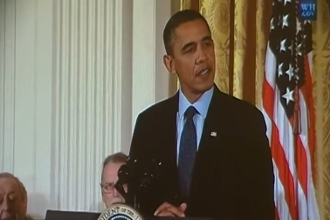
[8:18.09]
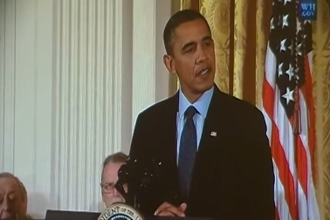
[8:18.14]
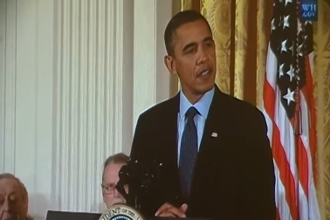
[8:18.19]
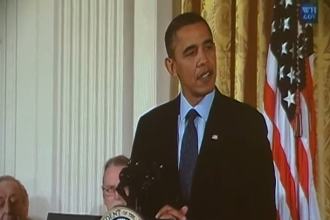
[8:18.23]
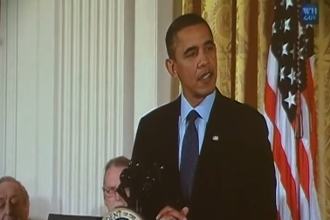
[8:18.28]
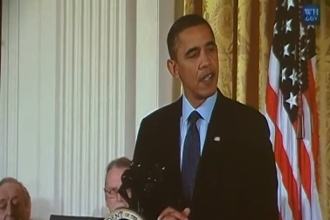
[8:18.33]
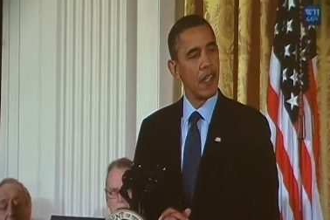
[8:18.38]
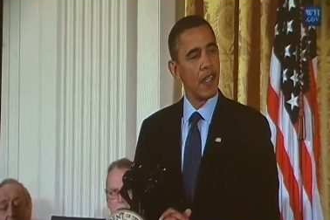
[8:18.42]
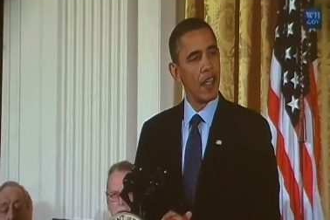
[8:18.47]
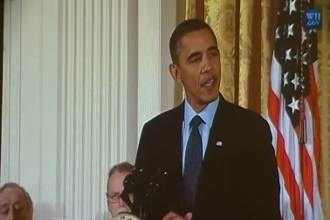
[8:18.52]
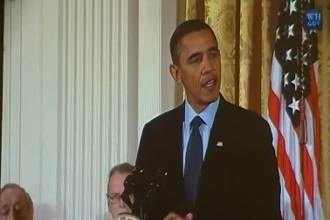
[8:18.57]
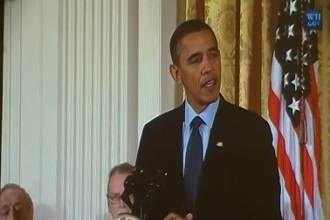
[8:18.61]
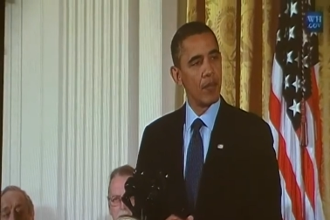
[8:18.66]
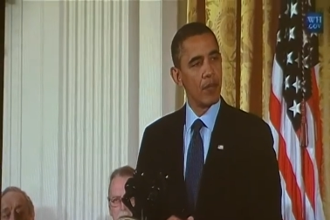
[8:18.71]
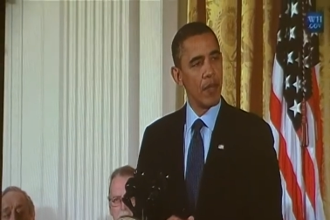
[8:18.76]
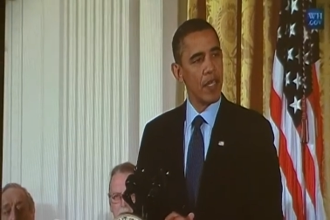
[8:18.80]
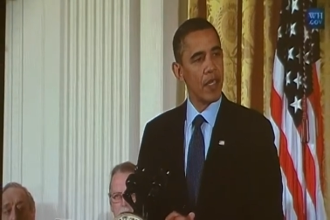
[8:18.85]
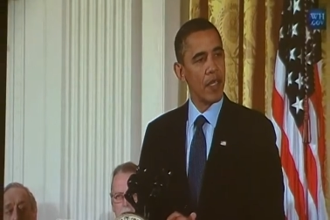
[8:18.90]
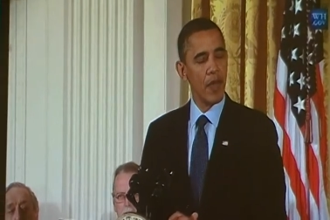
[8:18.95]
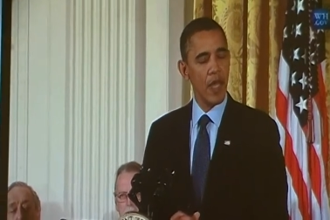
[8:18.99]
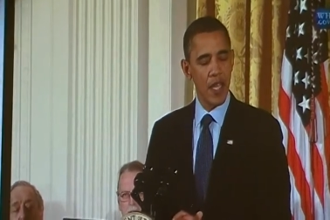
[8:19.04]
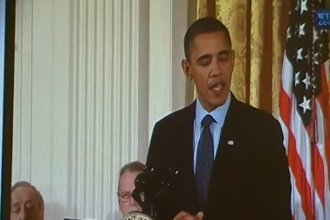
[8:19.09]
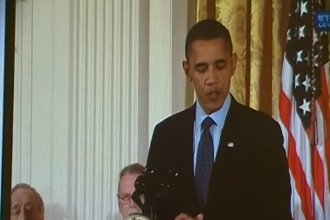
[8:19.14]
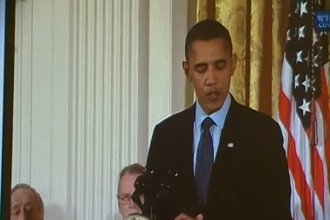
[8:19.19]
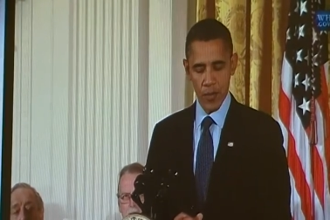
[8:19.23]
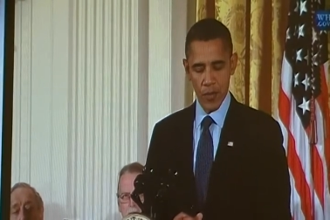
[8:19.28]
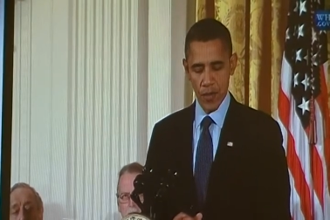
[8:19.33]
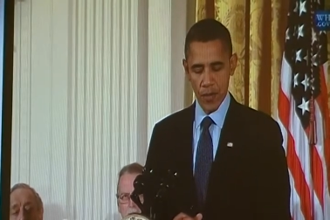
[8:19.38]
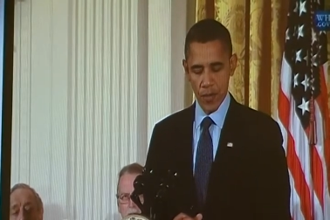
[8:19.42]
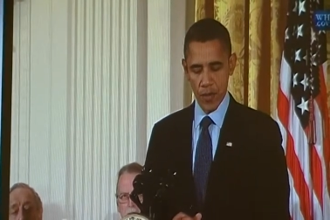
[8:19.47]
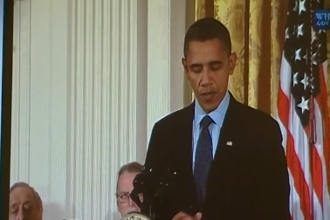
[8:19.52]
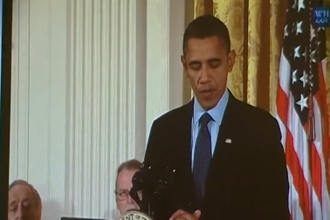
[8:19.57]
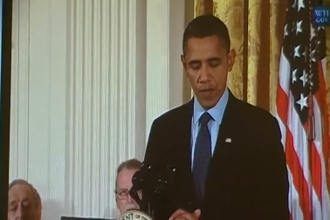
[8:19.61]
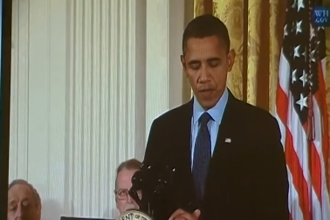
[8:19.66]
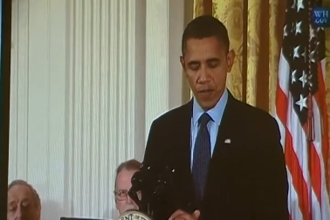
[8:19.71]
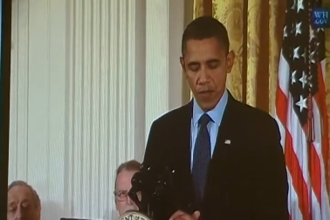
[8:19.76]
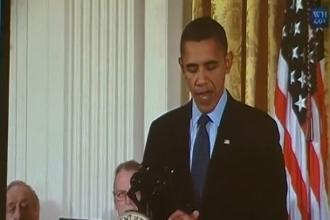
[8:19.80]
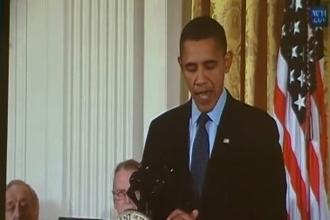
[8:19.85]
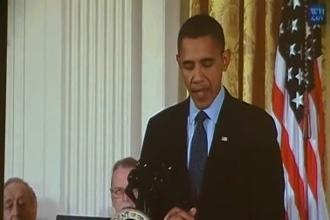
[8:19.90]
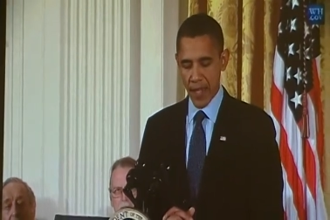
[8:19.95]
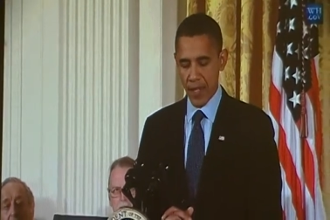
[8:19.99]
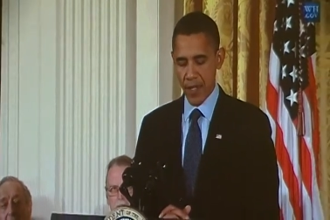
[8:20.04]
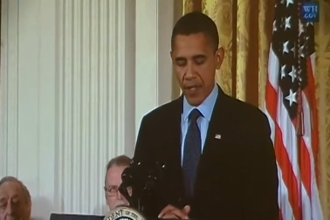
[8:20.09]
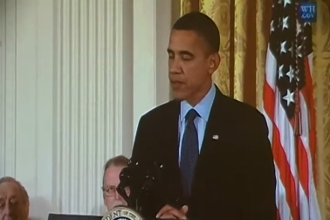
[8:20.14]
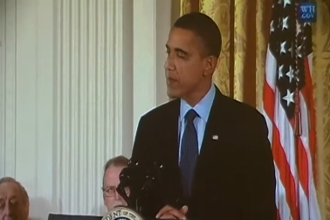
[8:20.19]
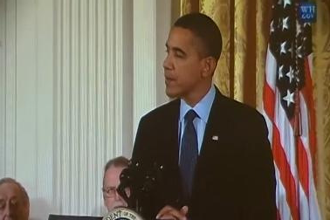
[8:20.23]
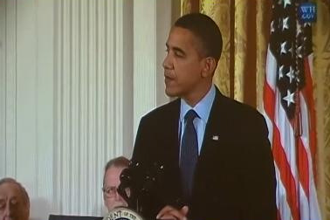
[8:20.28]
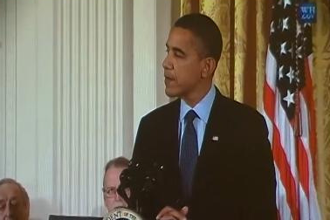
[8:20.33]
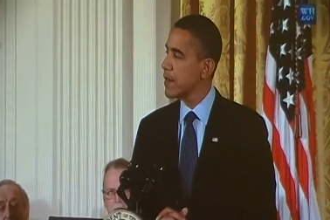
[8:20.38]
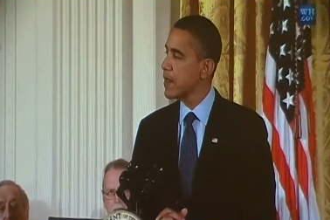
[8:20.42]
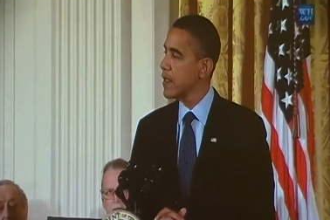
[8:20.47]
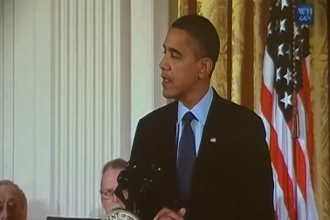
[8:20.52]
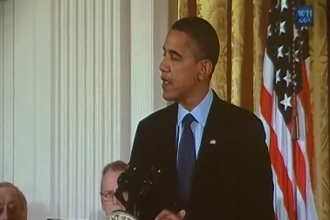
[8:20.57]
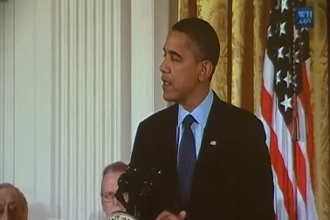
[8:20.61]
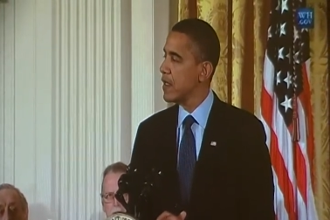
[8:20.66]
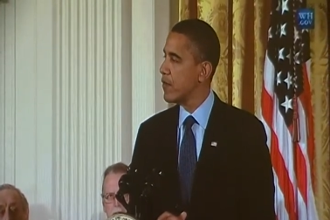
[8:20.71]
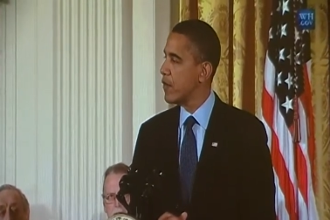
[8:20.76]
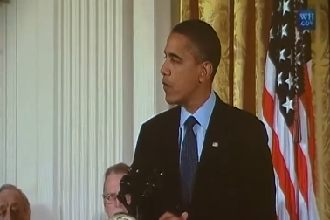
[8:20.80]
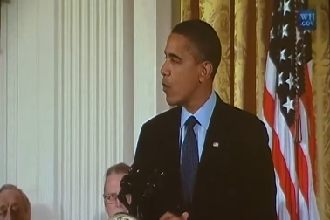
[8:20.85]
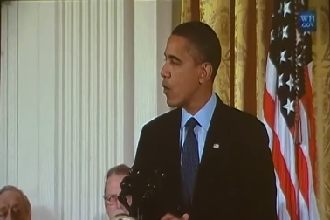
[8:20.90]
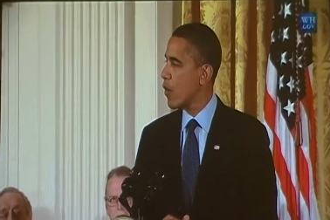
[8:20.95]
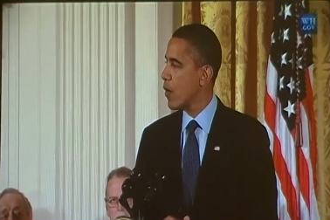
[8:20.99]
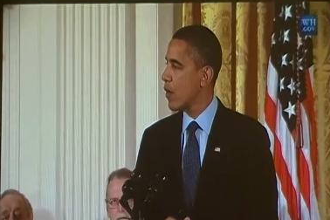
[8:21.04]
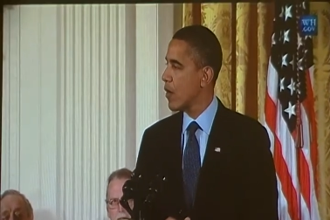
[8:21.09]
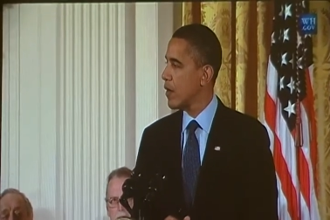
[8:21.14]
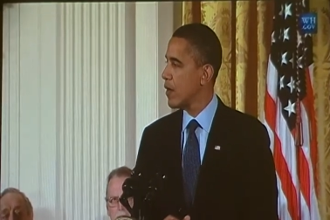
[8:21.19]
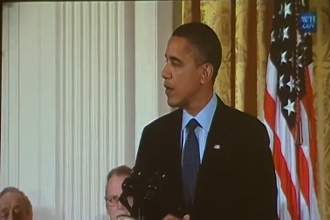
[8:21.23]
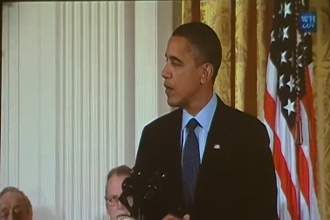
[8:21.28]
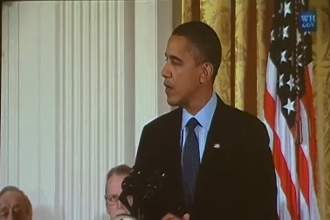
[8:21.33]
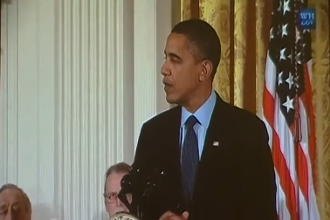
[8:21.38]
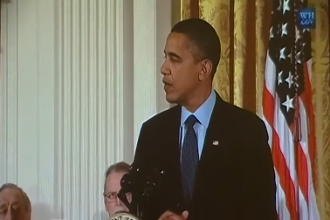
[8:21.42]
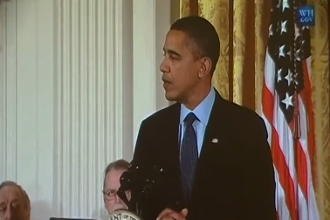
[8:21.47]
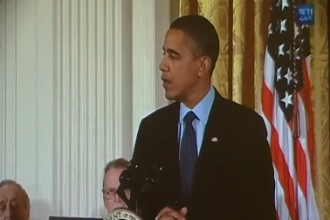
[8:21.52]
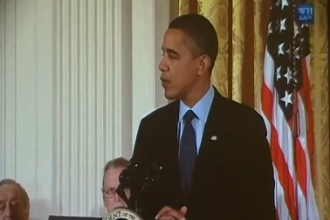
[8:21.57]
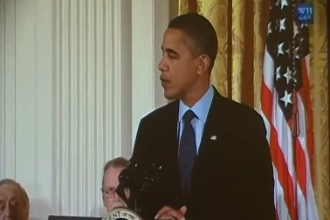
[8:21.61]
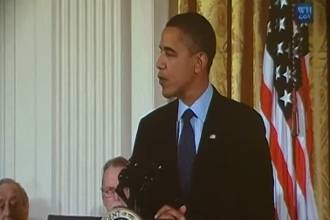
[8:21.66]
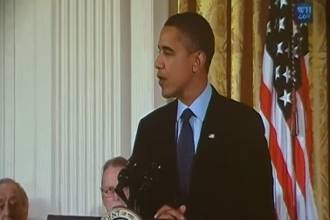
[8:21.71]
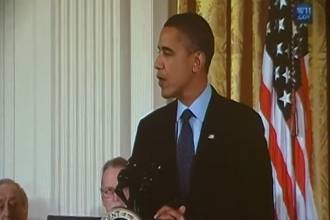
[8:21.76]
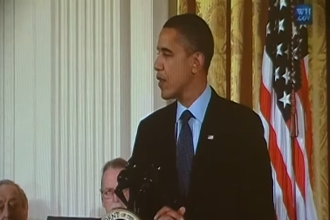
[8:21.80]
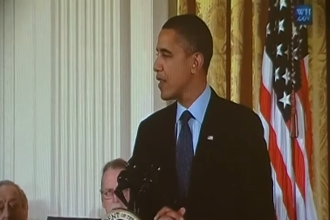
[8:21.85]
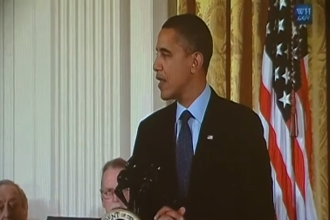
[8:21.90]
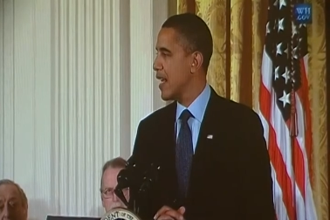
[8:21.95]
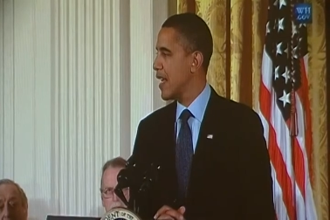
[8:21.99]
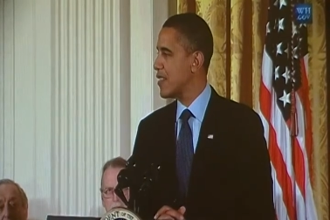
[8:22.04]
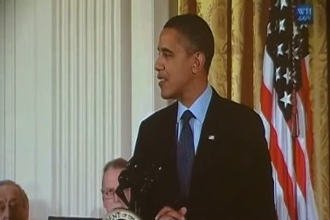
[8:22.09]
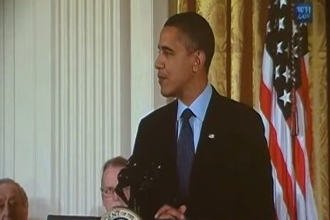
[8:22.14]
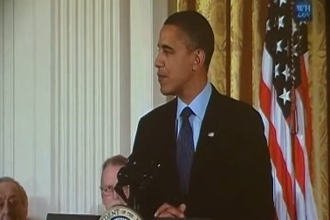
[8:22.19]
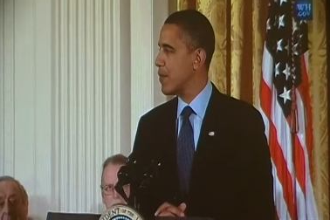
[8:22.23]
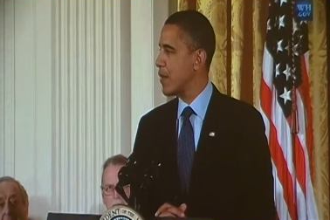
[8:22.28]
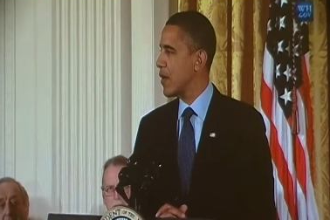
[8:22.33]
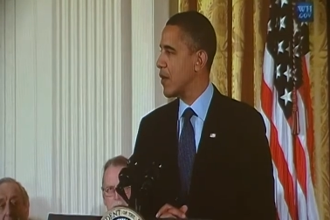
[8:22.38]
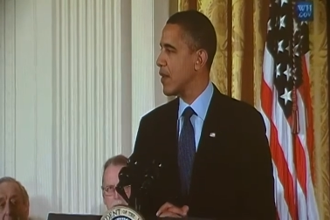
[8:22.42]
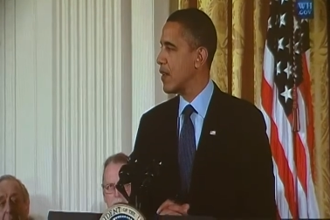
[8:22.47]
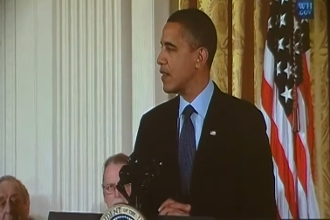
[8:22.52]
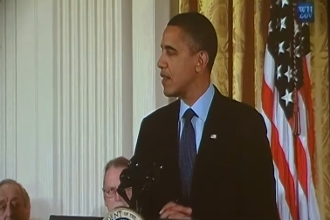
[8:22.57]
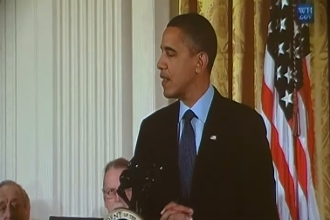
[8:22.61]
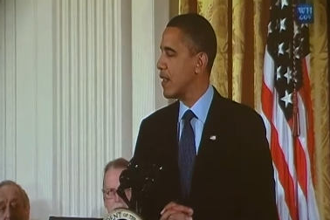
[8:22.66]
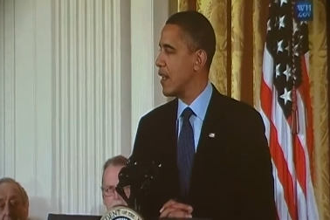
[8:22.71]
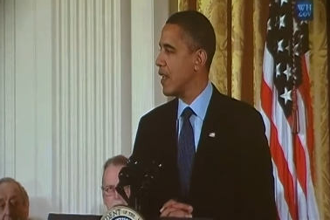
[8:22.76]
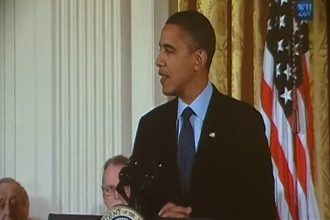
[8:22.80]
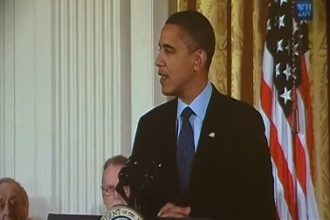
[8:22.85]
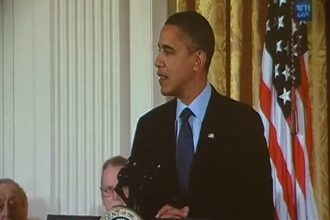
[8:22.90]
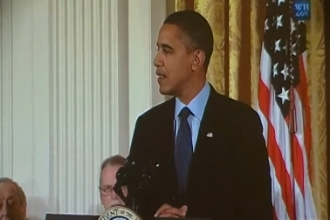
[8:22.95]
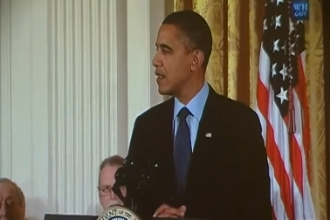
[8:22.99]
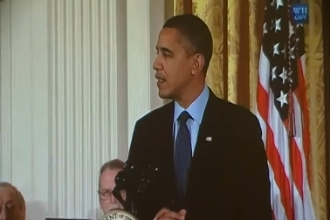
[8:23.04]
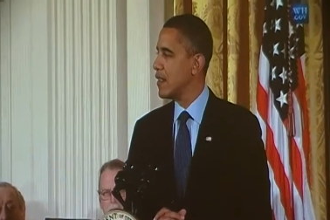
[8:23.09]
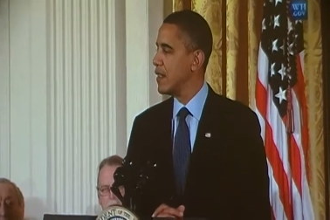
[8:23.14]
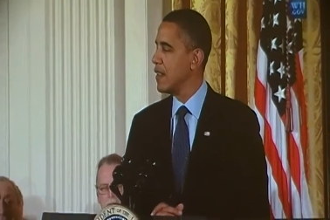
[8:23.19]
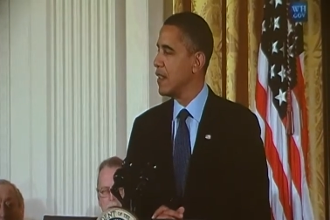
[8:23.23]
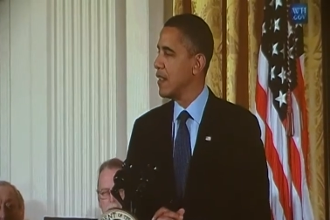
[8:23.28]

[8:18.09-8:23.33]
uh, a big measure of thanks uh, for nurturing that spirit and